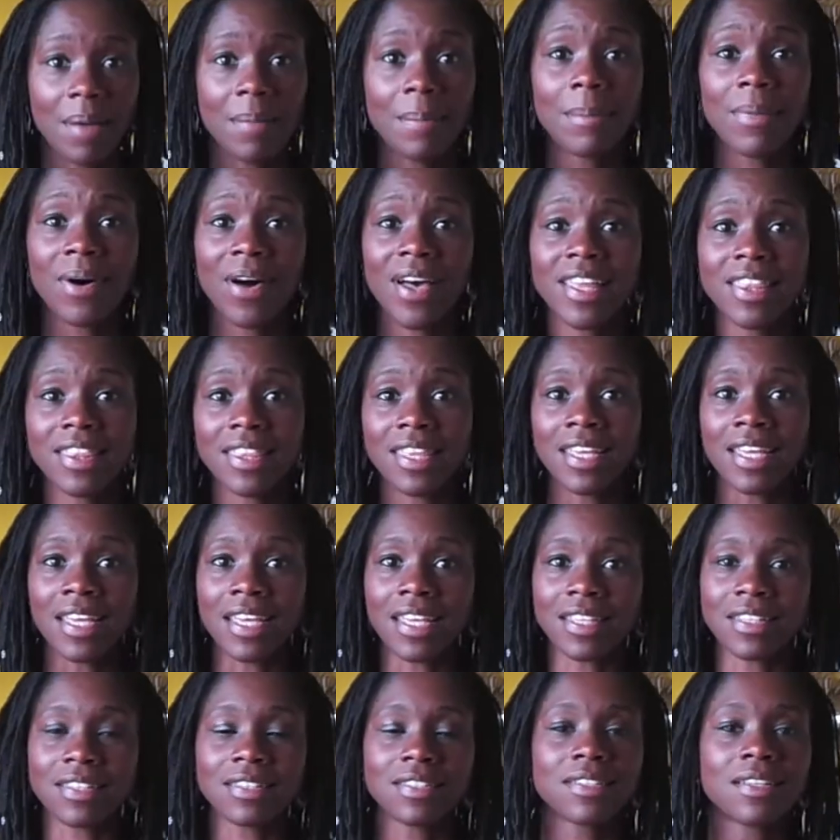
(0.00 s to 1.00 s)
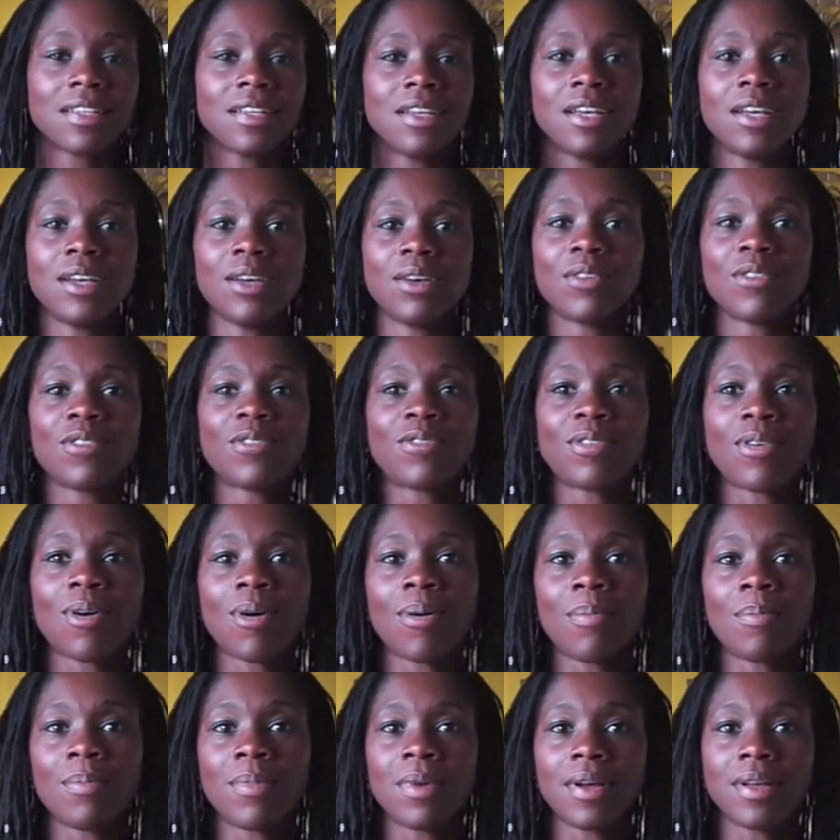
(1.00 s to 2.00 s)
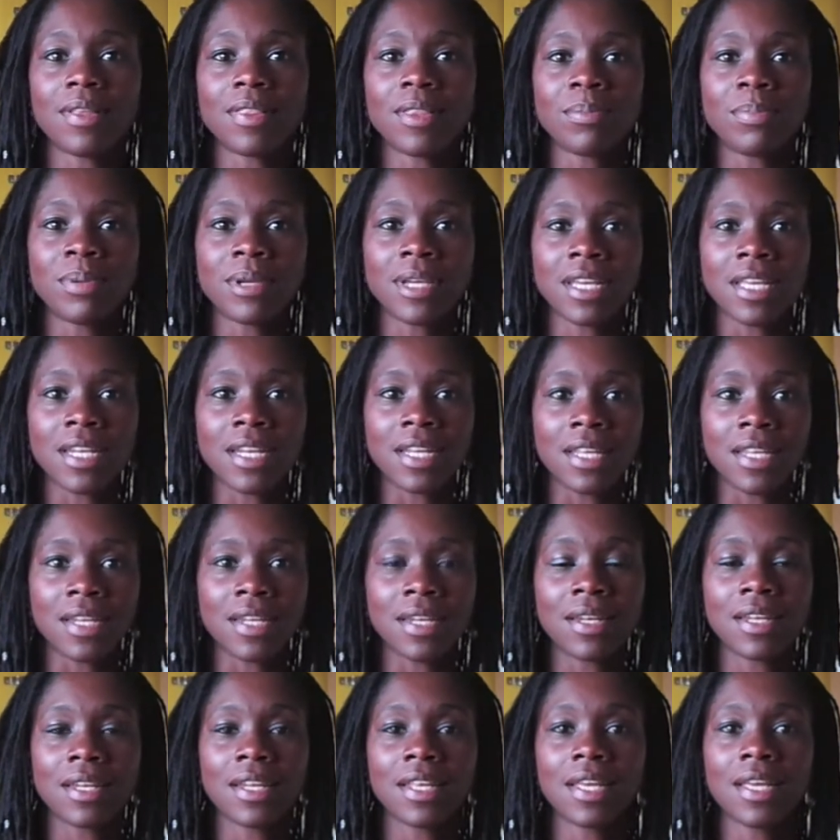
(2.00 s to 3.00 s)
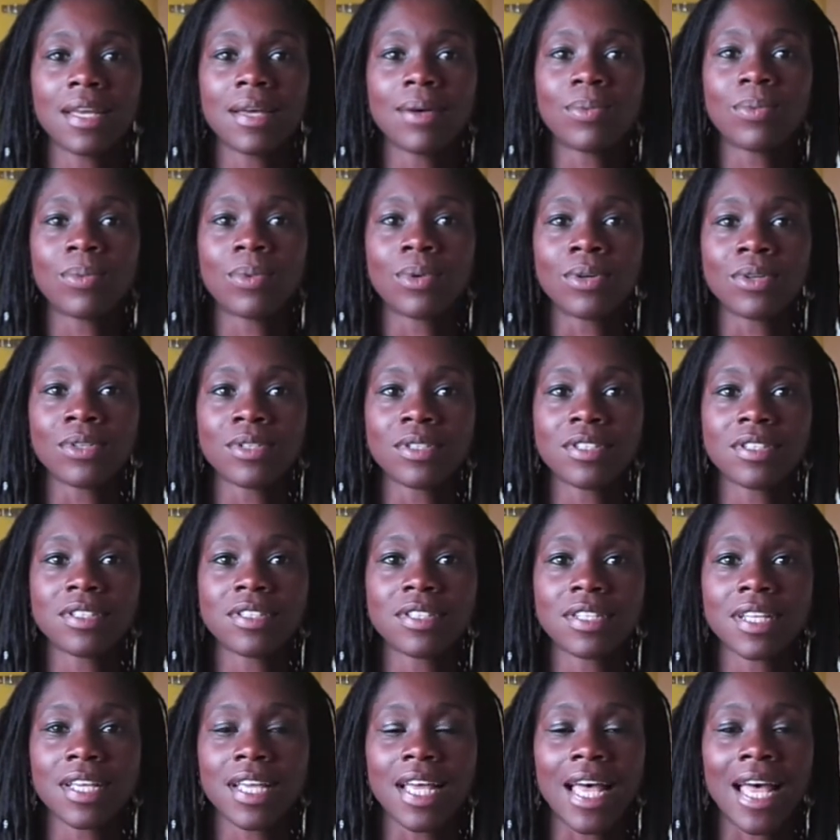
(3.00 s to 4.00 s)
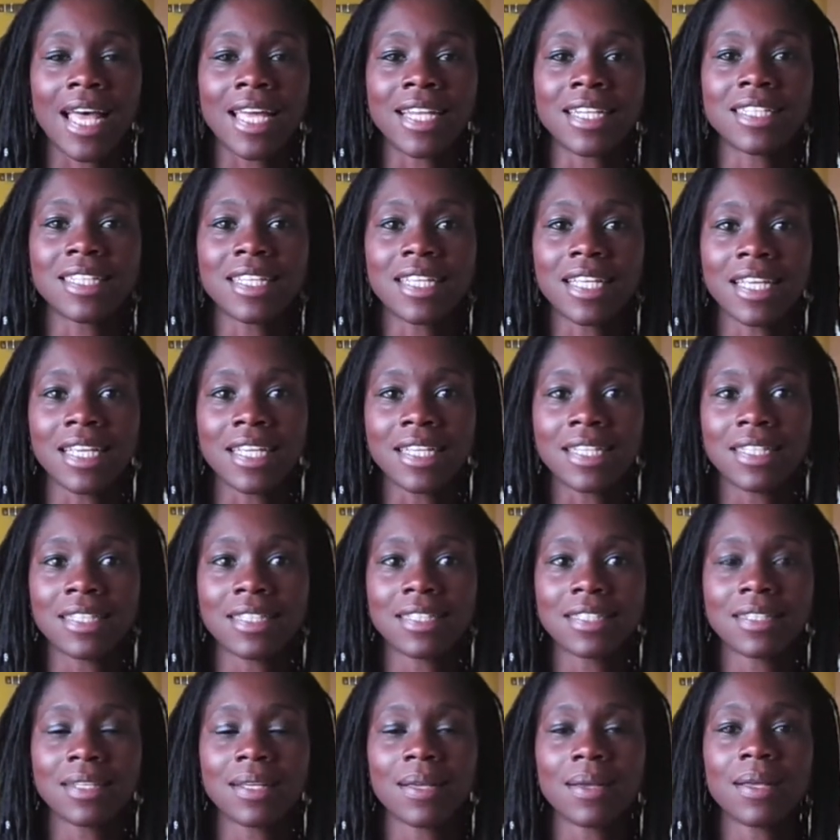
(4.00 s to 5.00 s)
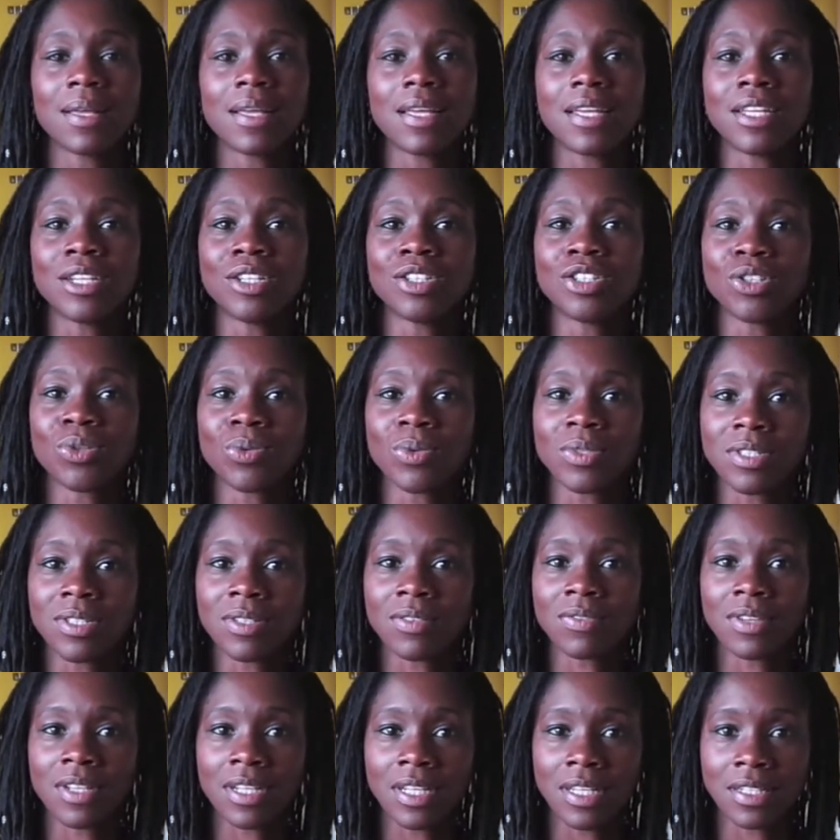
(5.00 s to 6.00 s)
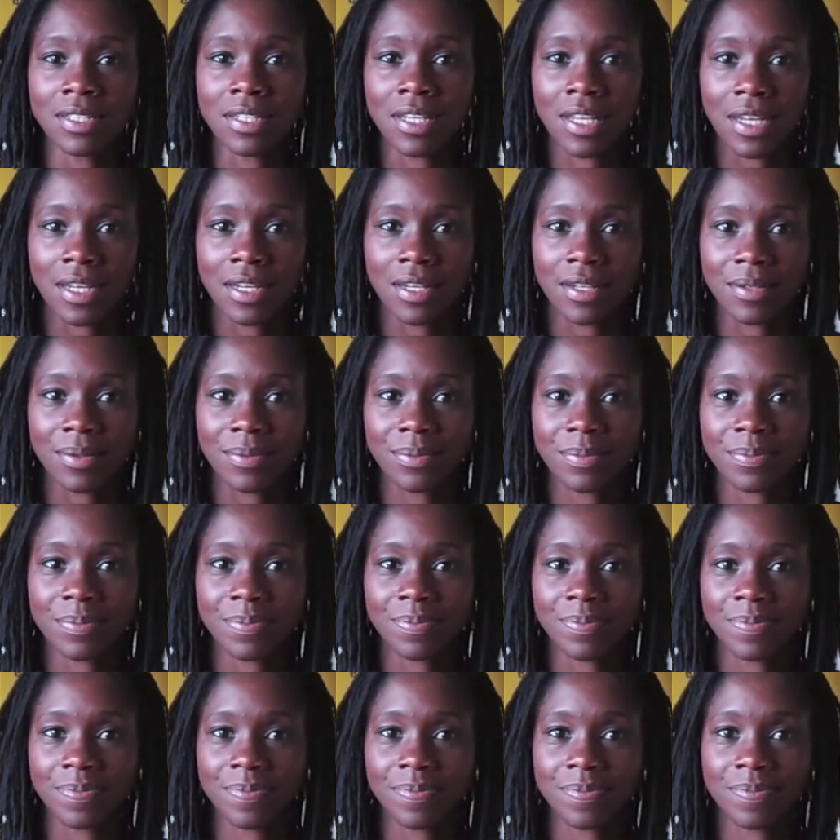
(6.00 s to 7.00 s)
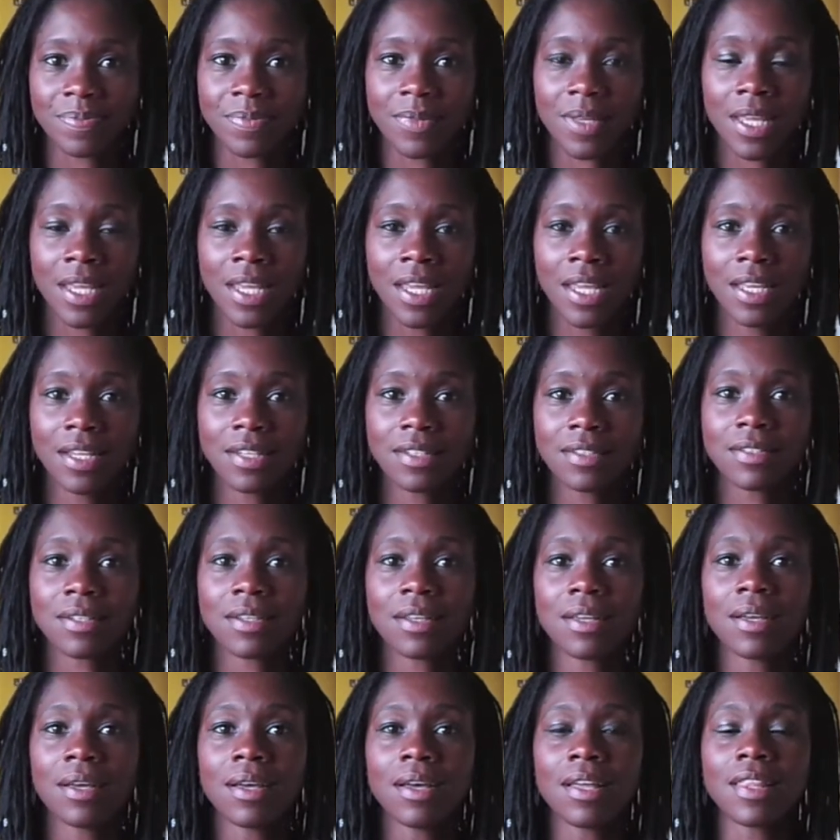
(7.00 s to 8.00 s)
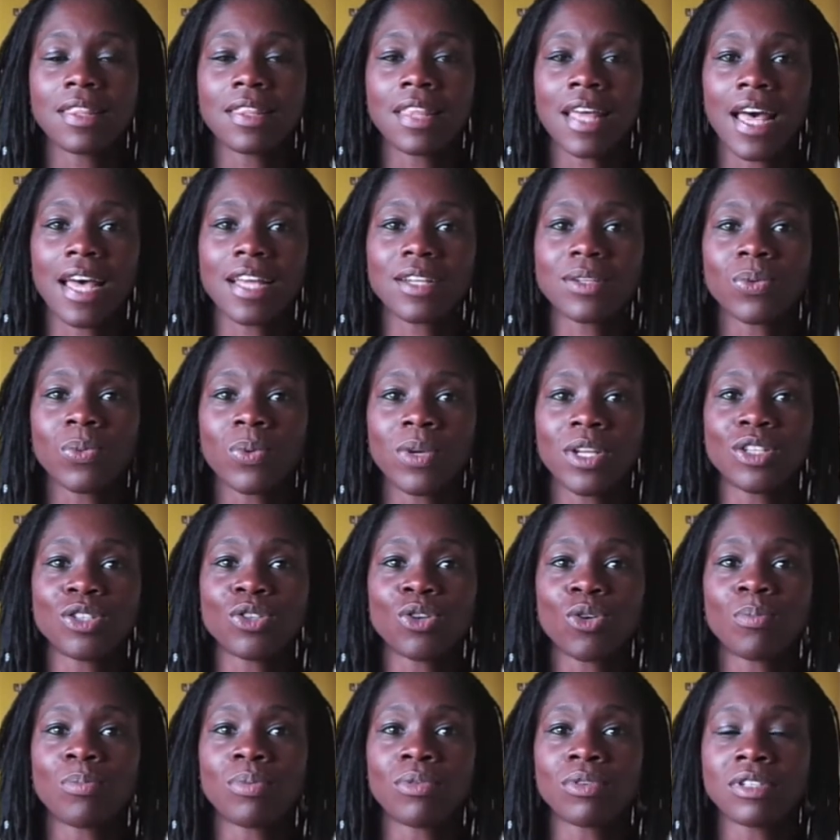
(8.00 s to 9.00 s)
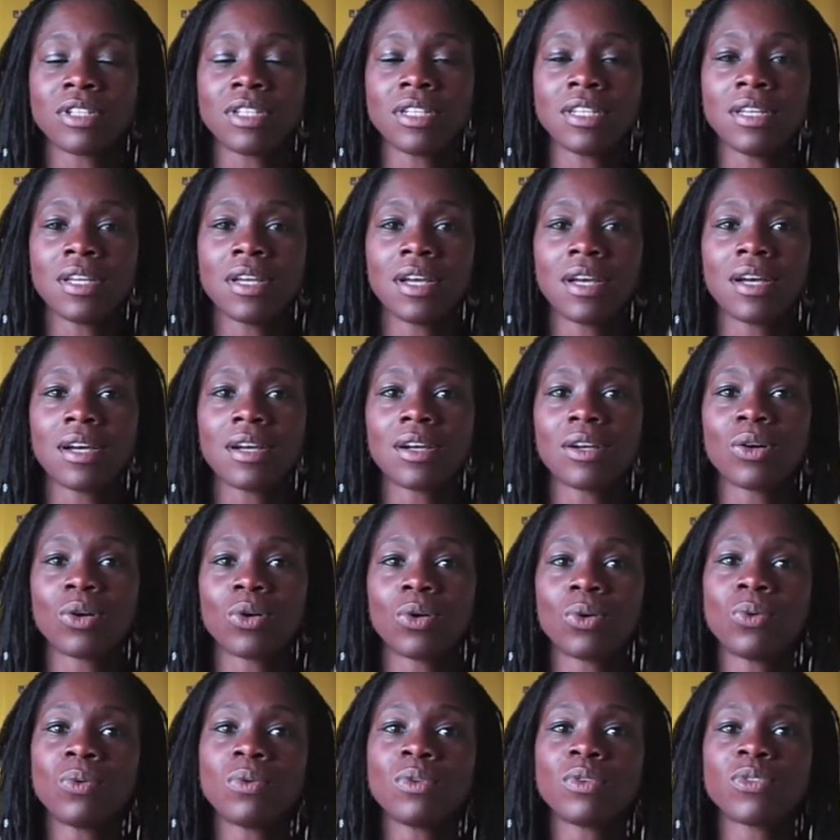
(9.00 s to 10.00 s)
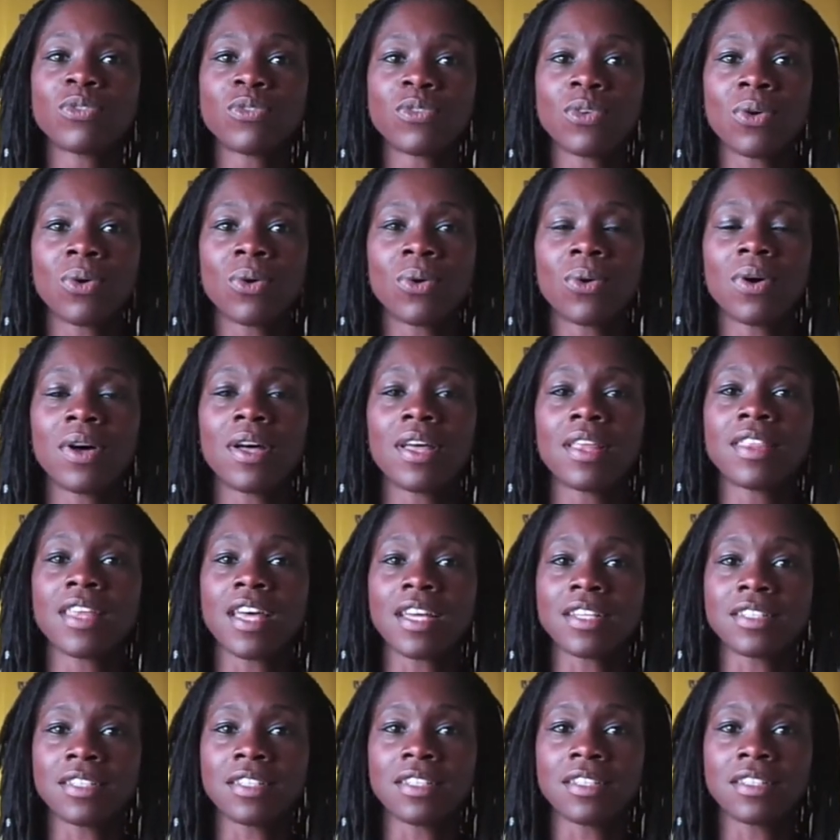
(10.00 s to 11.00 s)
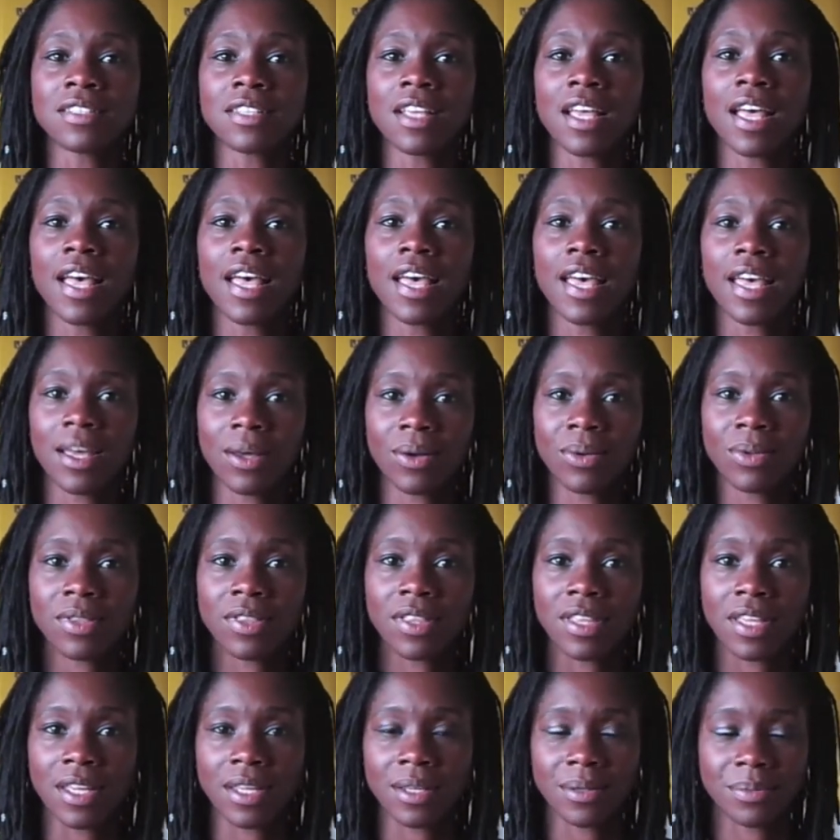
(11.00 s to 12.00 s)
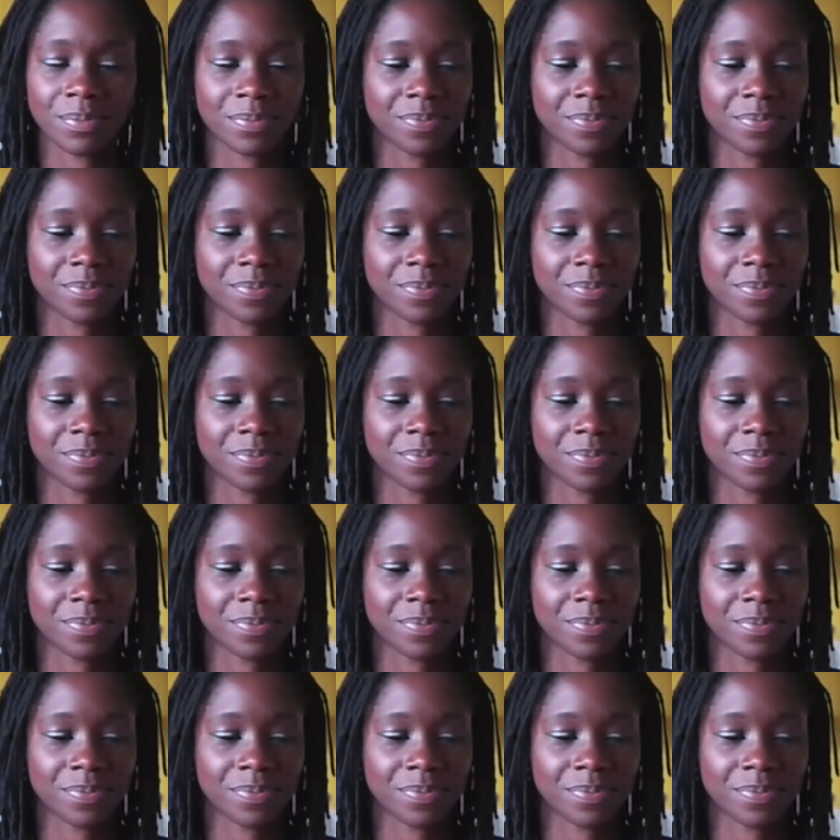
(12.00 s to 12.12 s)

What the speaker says: My thing is, from the beginning, was and is intuitive eating. Eat that which your body calls for that is healthy.